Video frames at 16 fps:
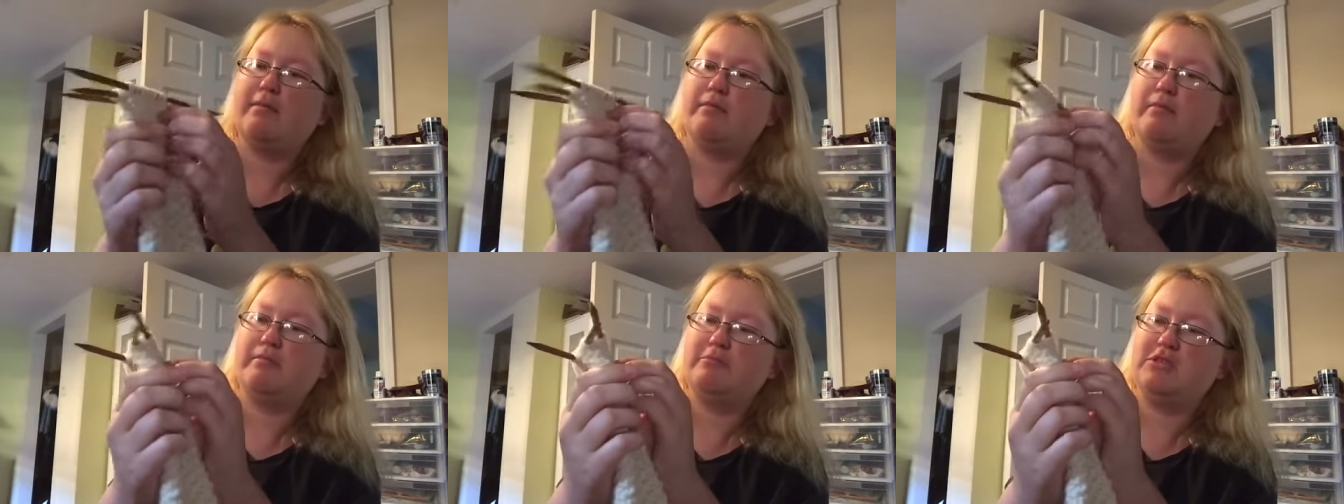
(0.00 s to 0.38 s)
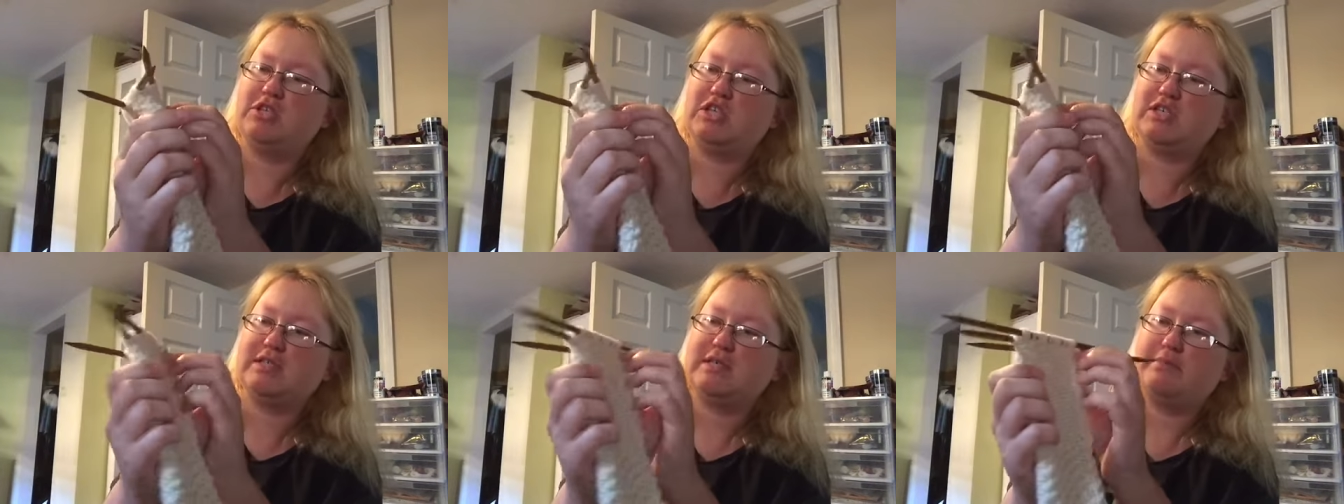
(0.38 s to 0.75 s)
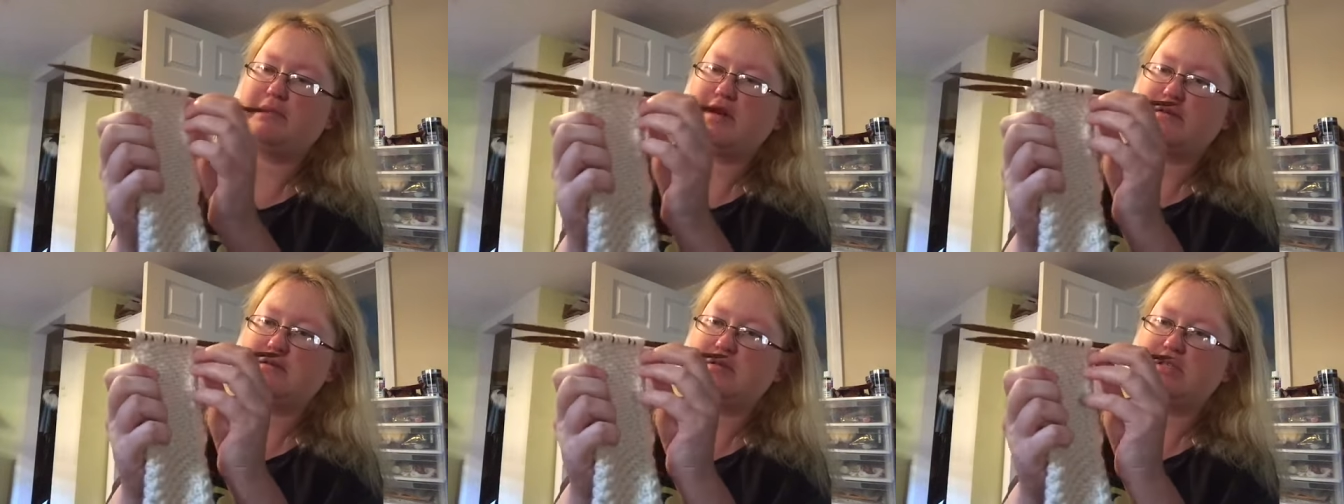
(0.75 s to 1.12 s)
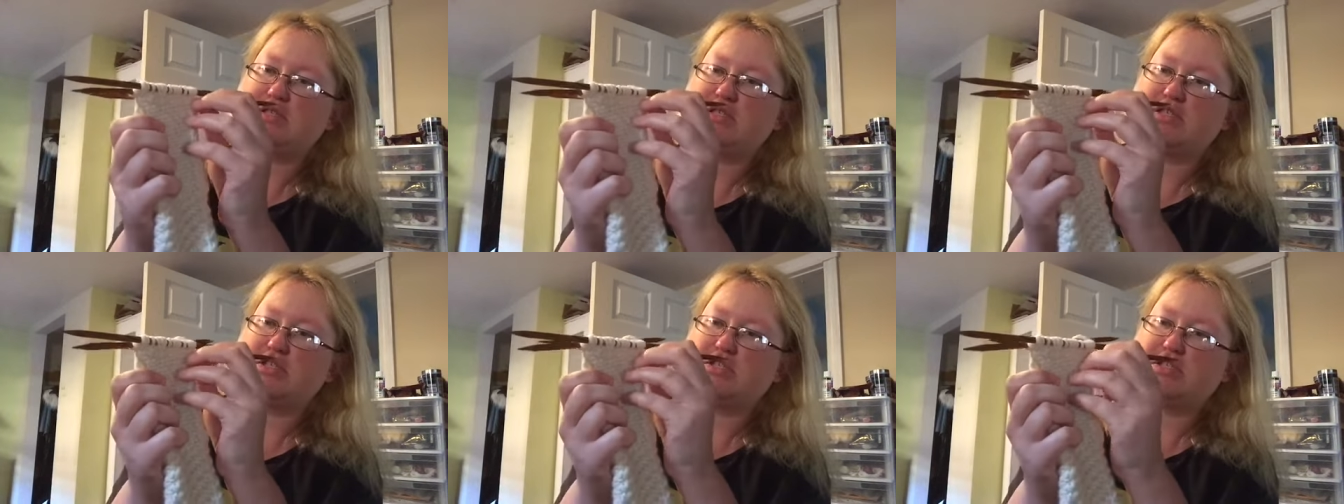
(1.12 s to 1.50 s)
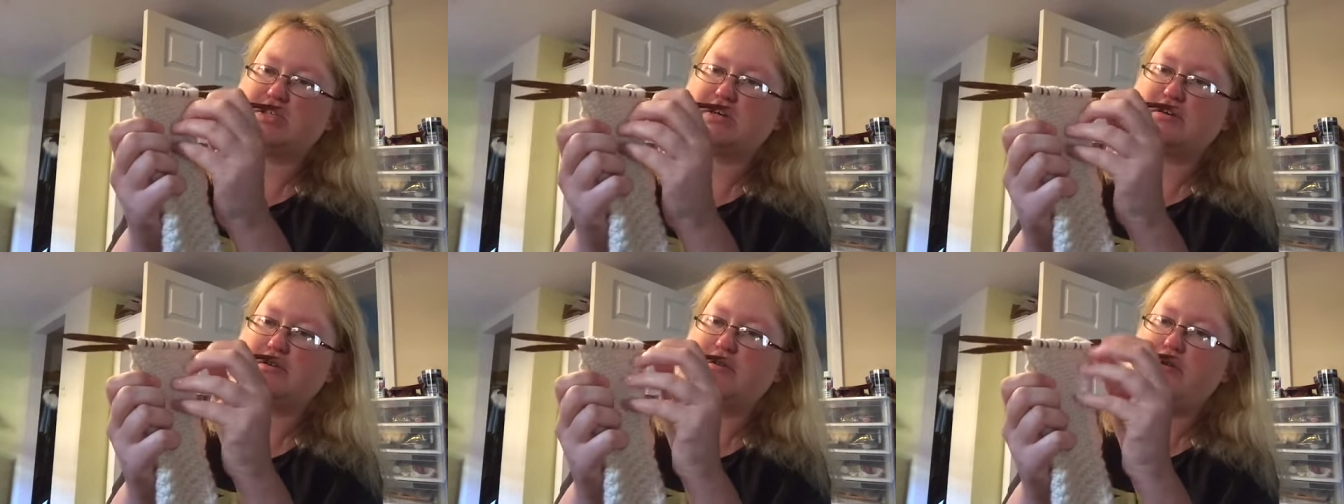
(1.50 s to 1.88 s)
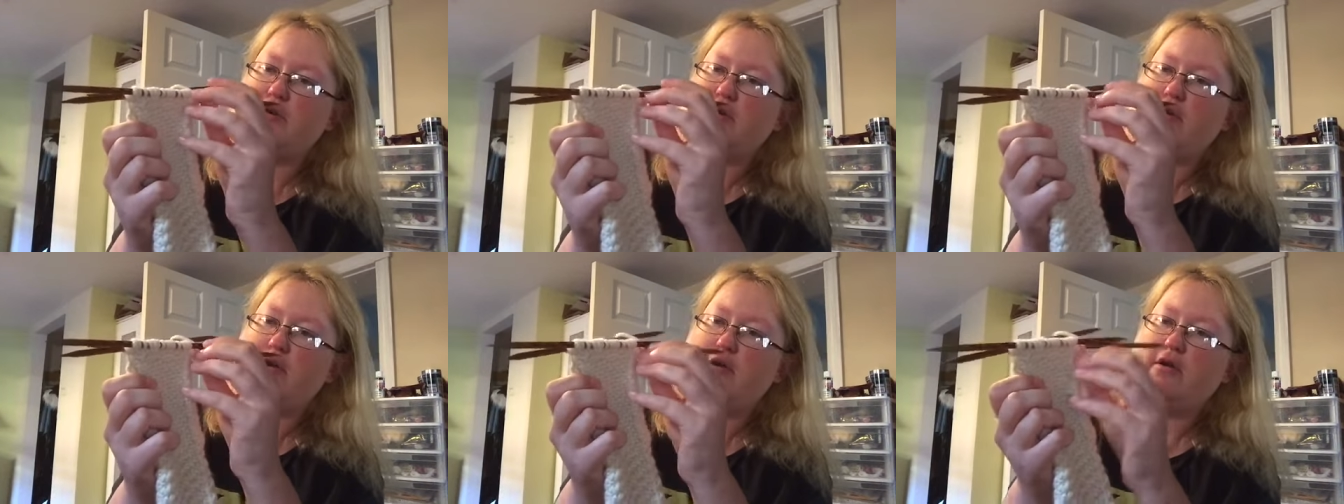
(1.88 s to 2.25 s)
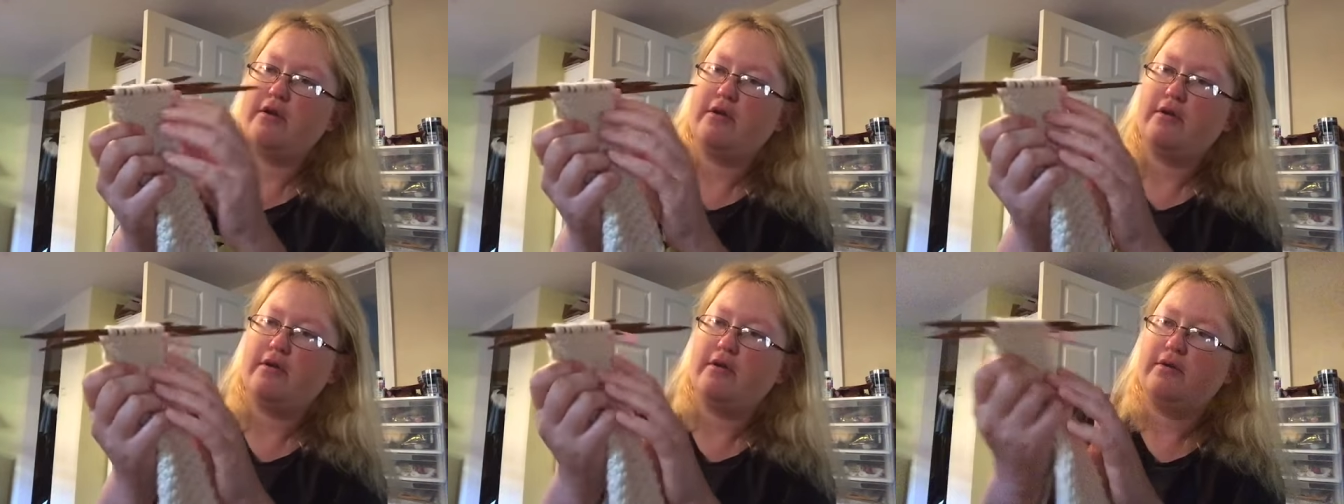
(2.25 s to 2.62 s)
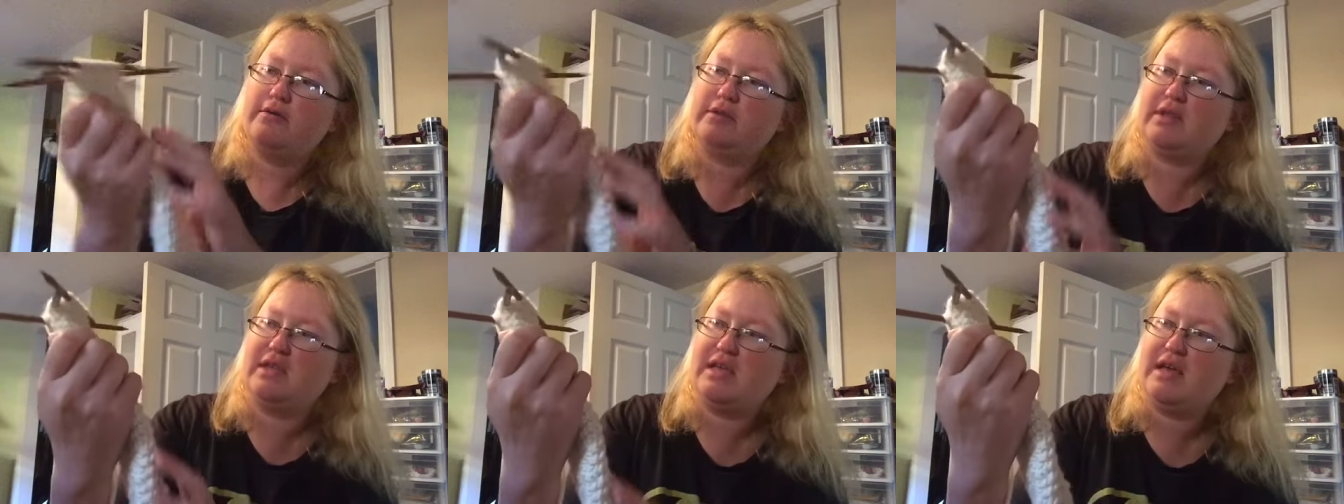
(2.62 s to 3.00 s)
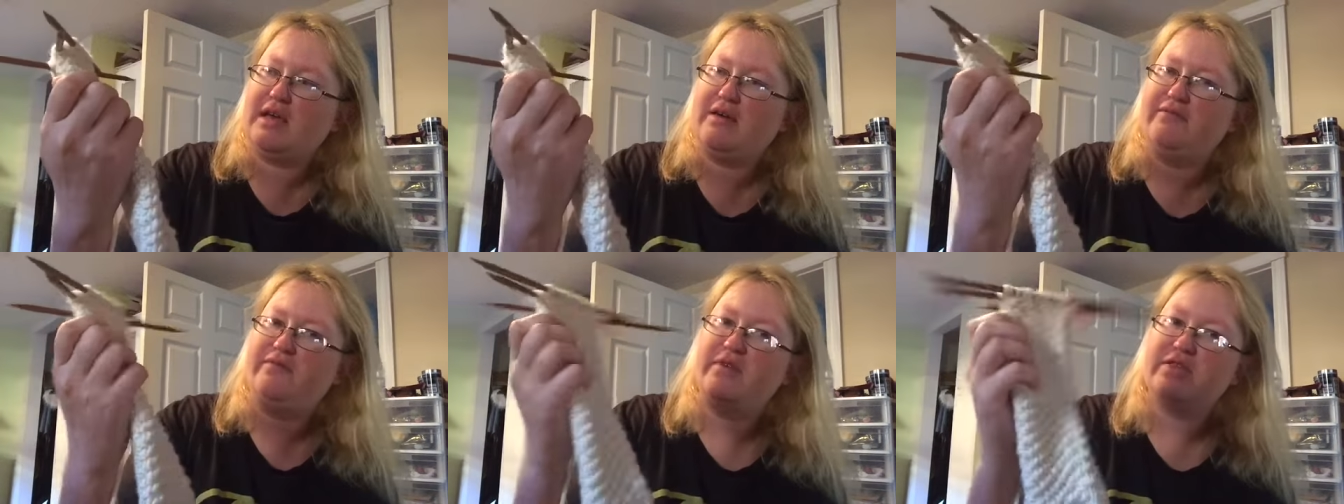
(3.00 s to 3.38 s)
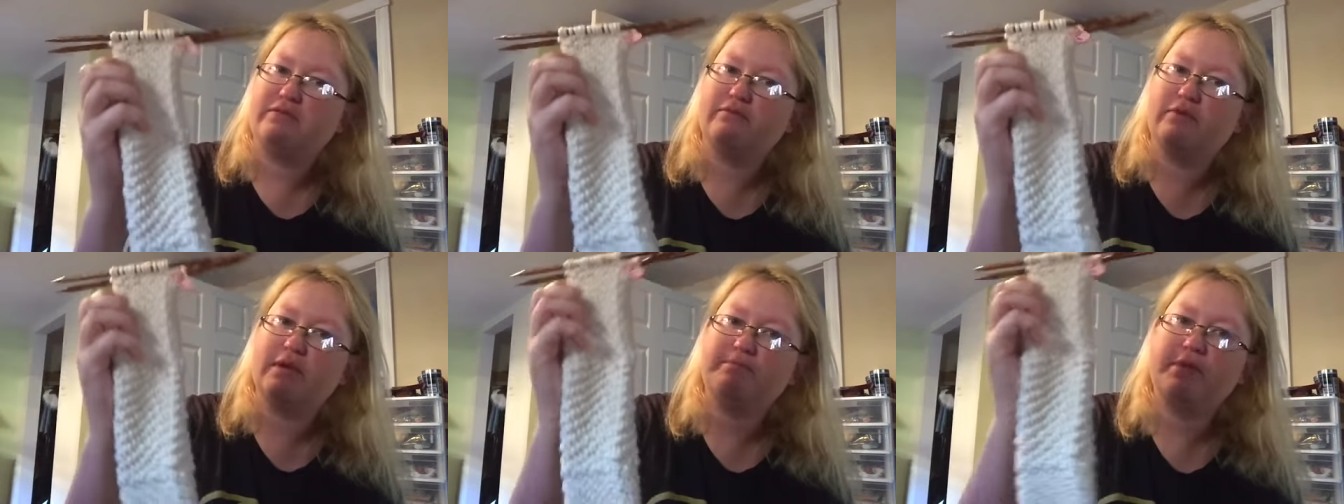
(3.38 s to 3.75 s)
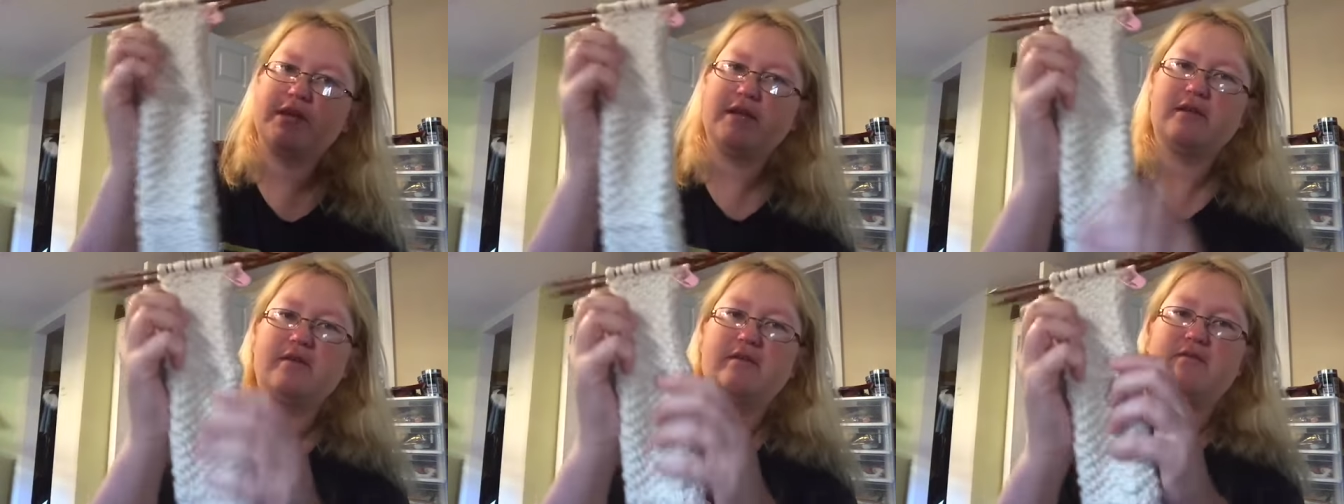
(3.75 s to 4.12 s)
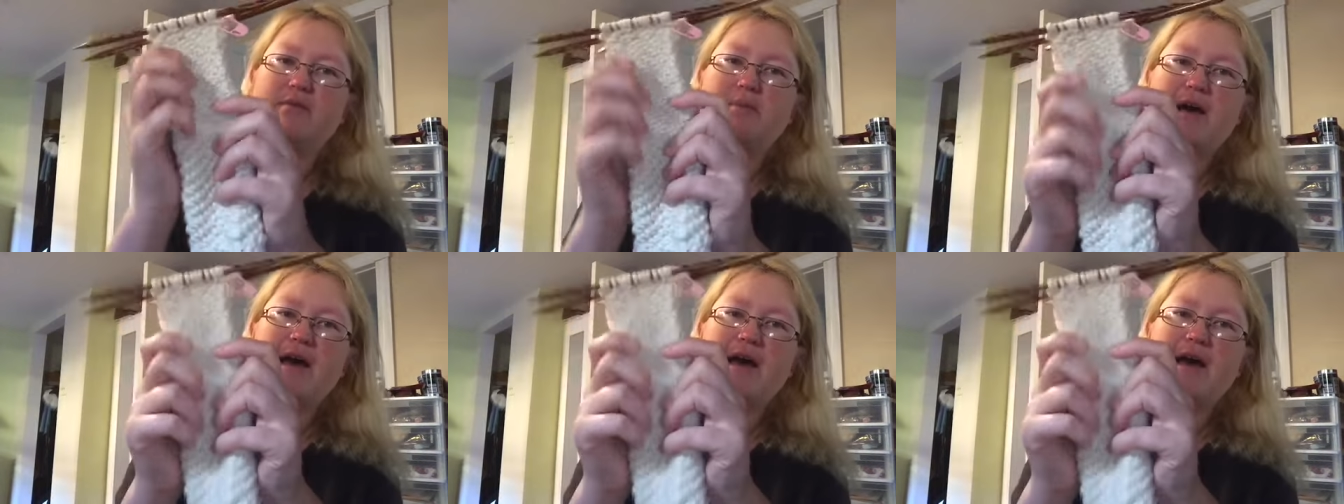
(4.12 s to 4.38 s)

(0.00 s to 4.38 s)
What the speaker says: I'm just about to start the 5th repeat of the